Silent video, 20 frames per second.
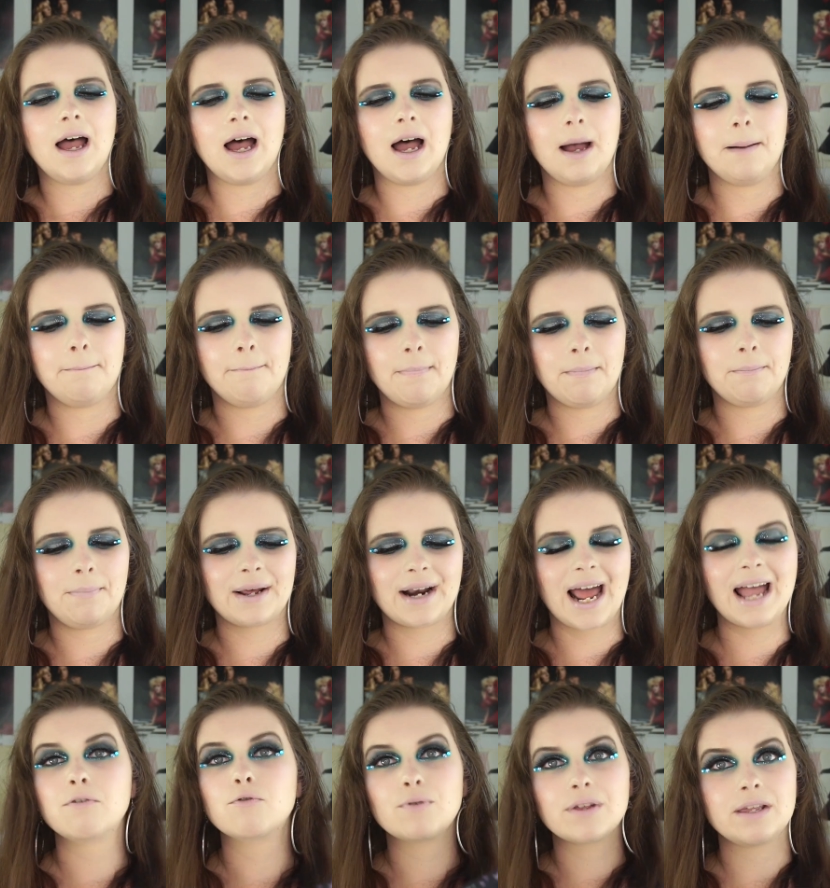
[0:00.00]
um, but
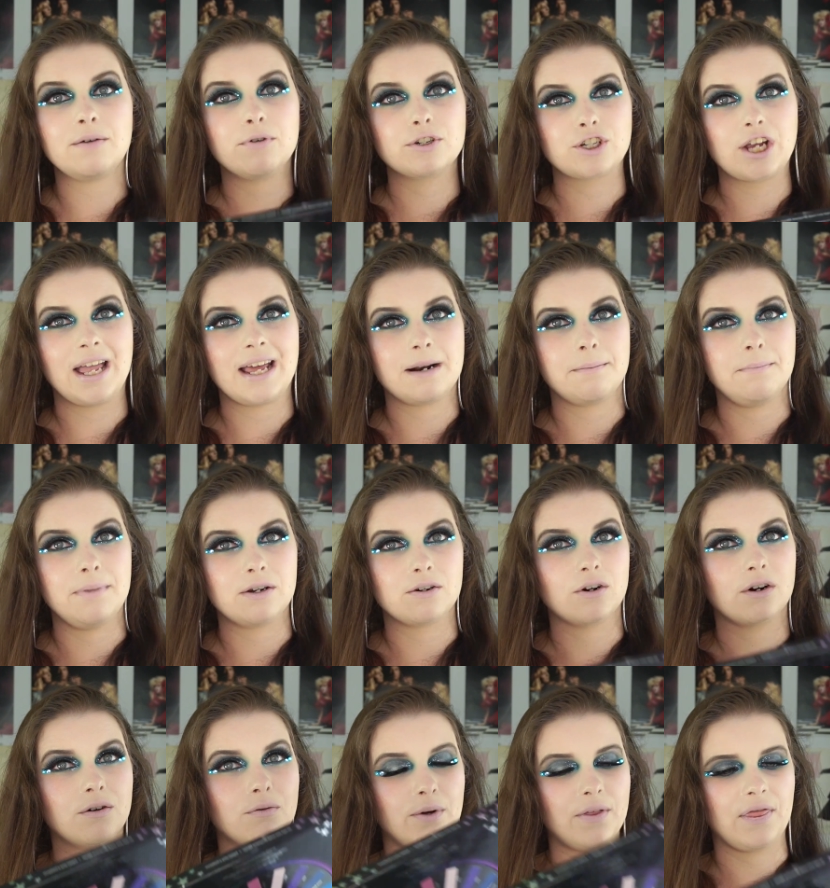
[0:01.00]
I really wish I had a
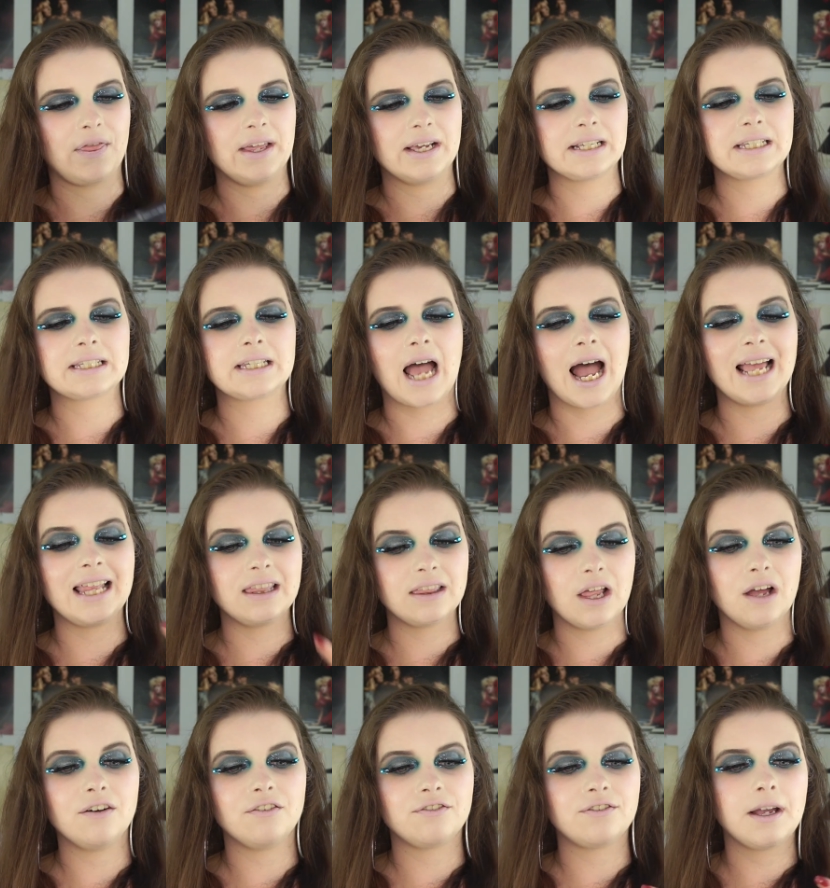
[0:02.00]
mirror with this. I
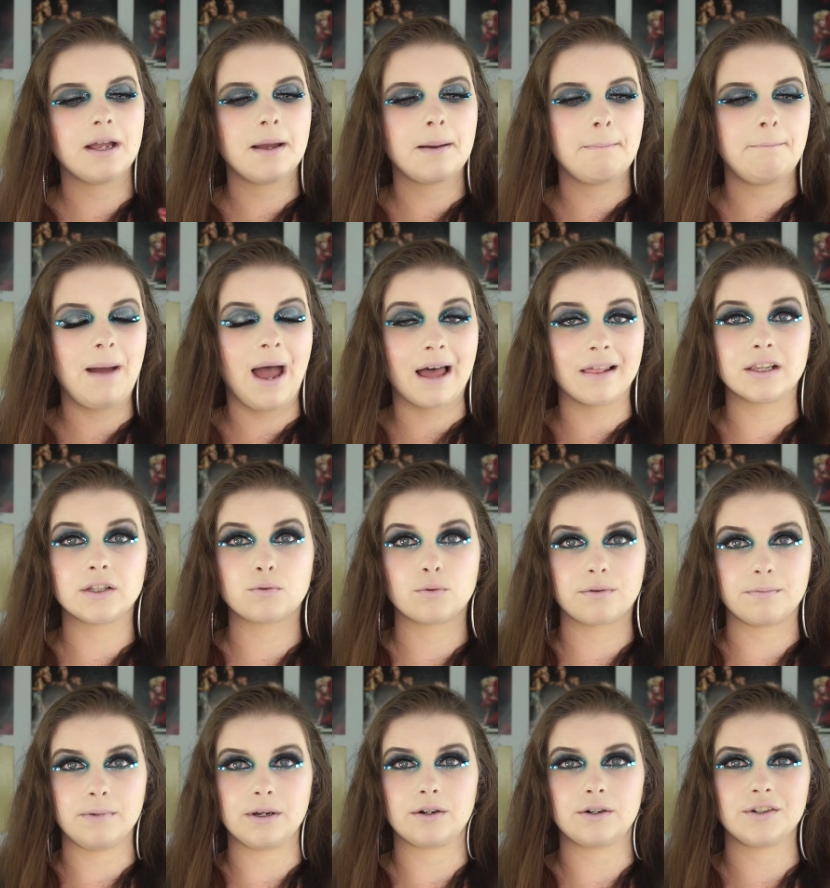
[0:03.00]
love palettes
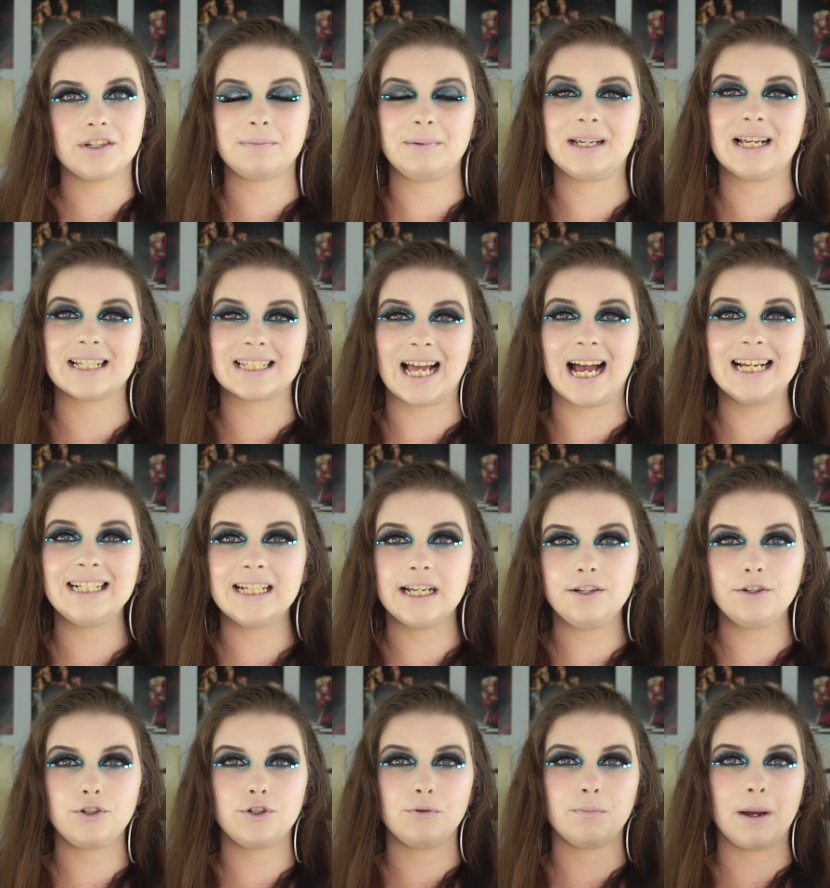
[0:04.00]
with mirrors because I
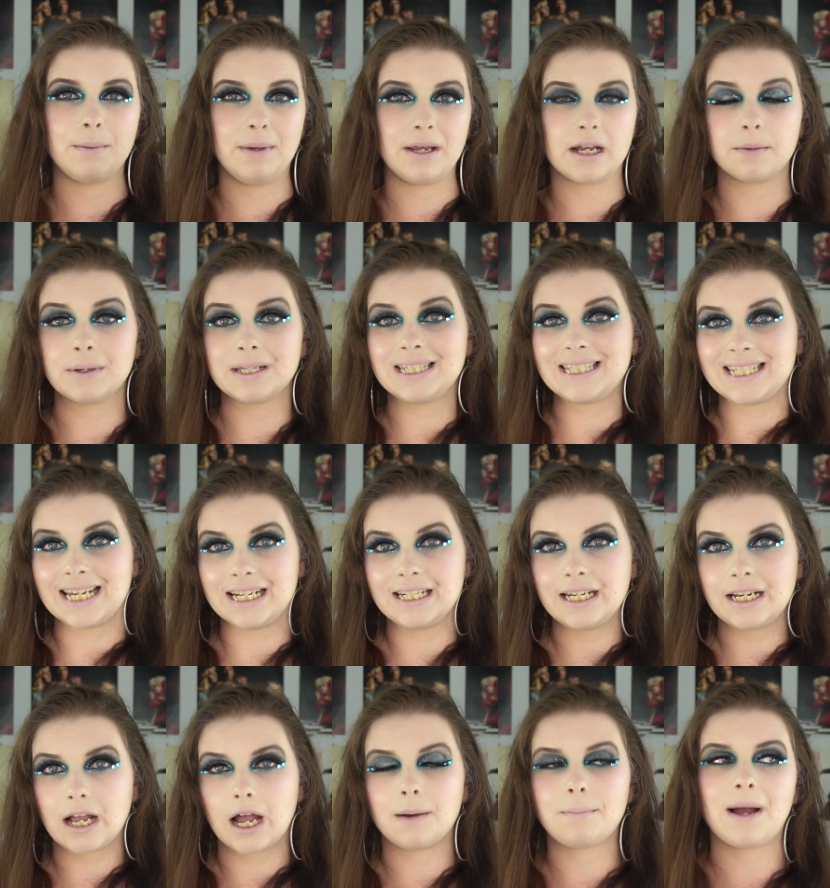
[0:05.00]
tend to do my makeup
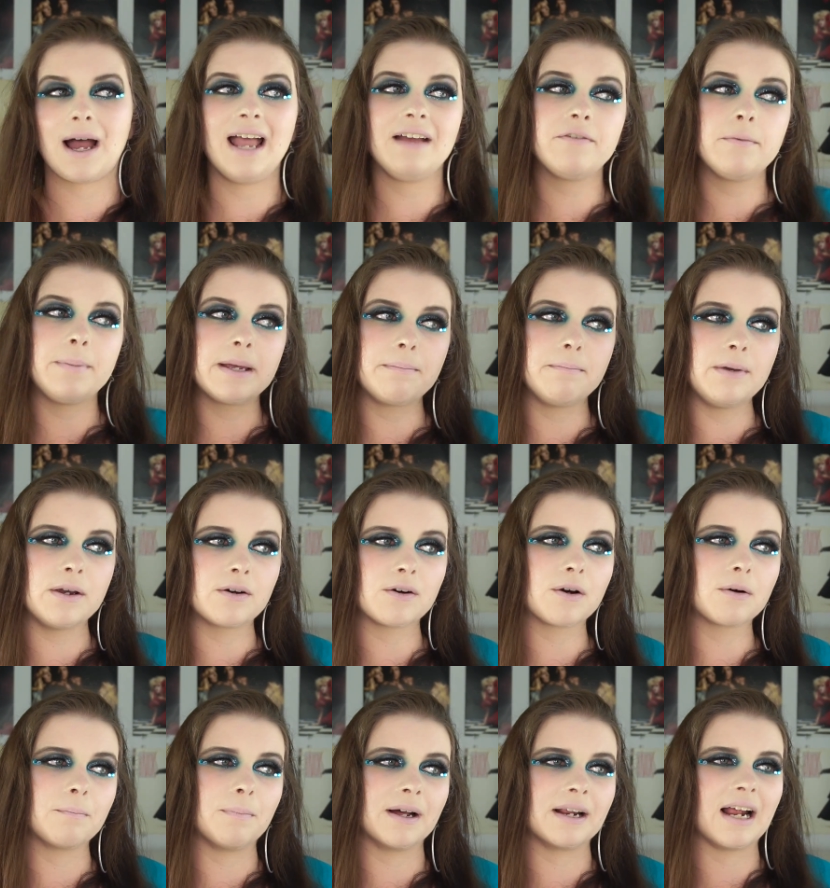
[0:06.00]
standing up. I have a big
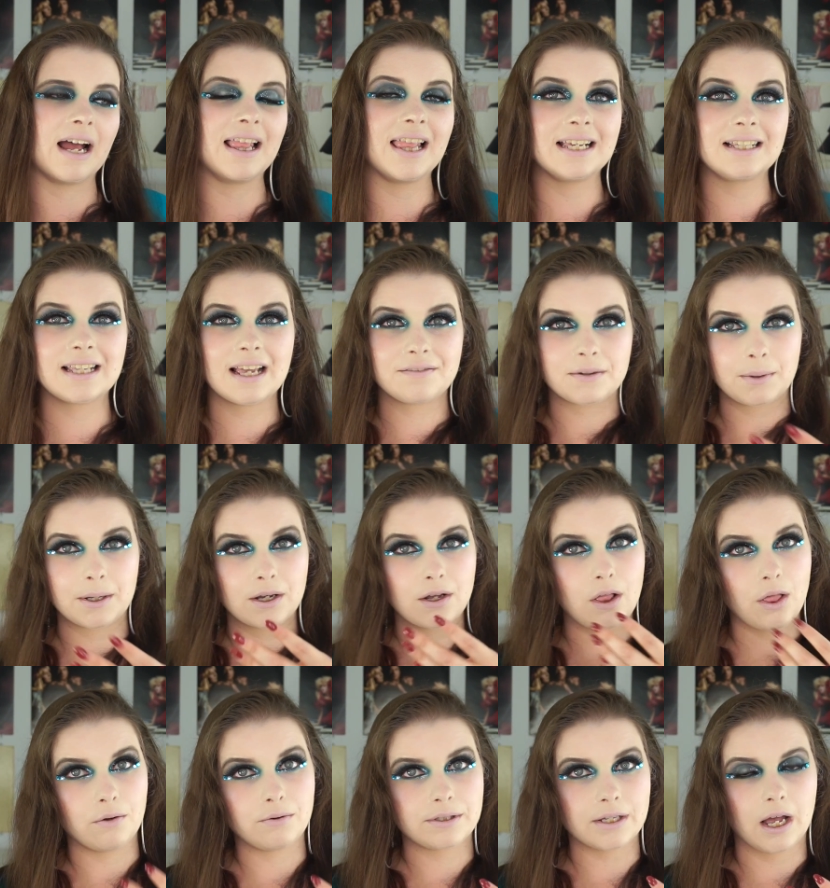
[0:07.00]
mirror, but I like to have something
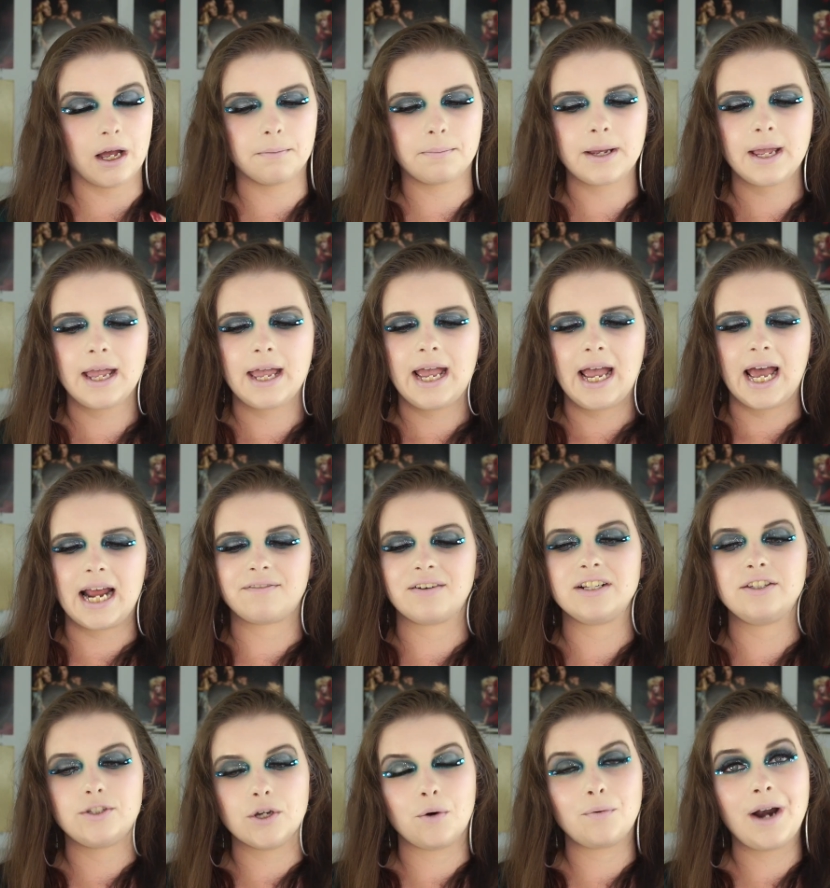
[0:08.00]
close up. And if
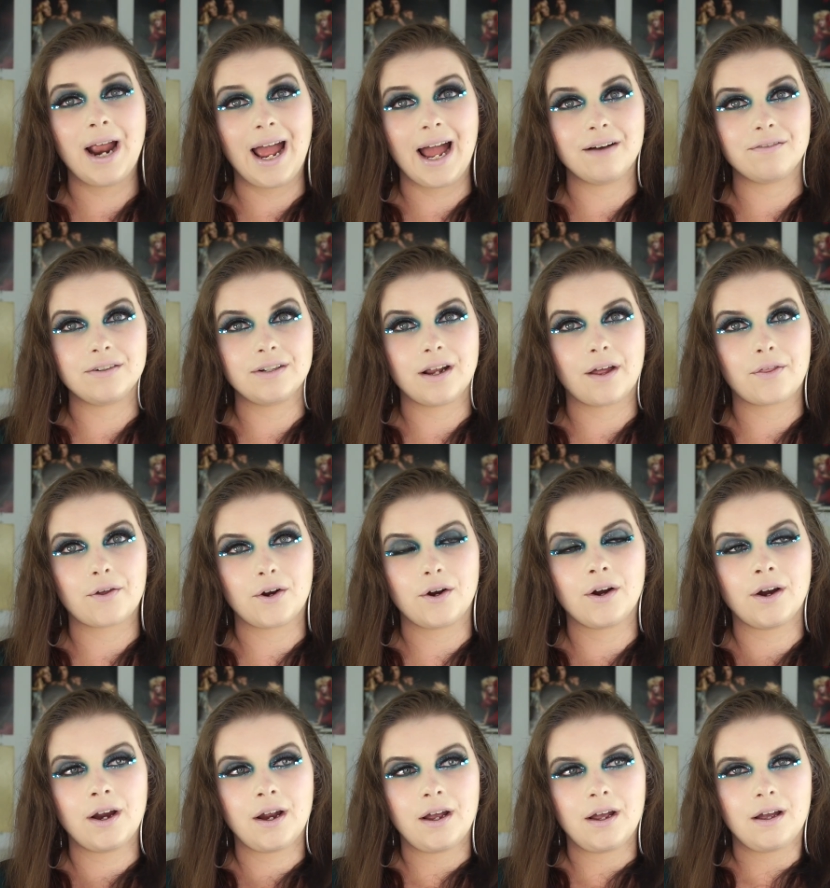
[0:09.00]
I don't have
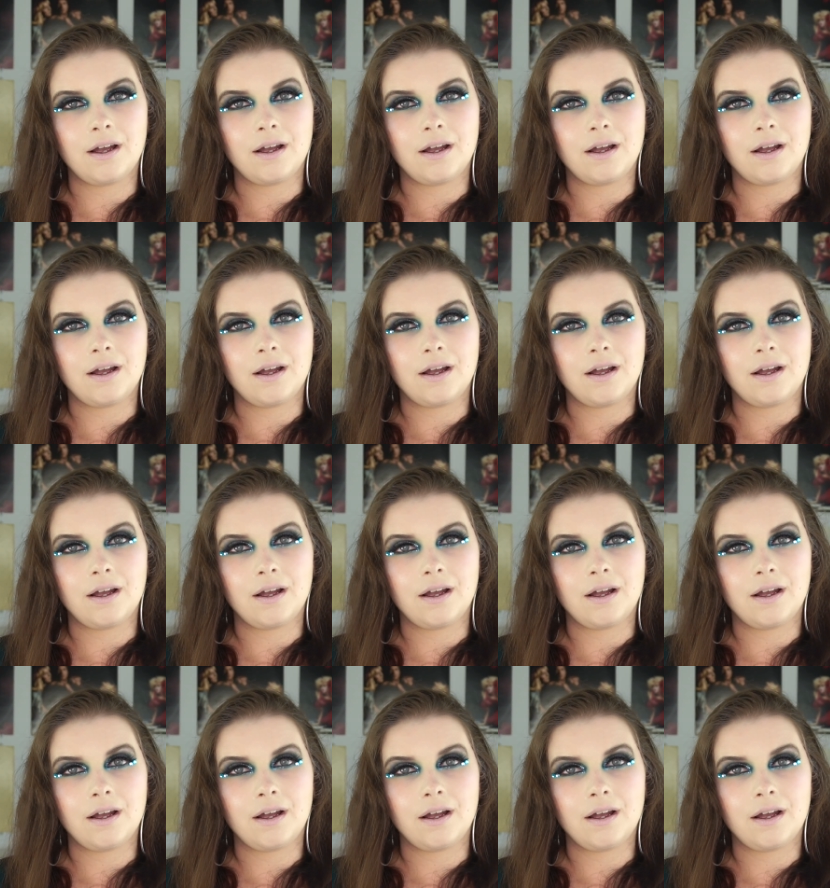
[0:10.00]
another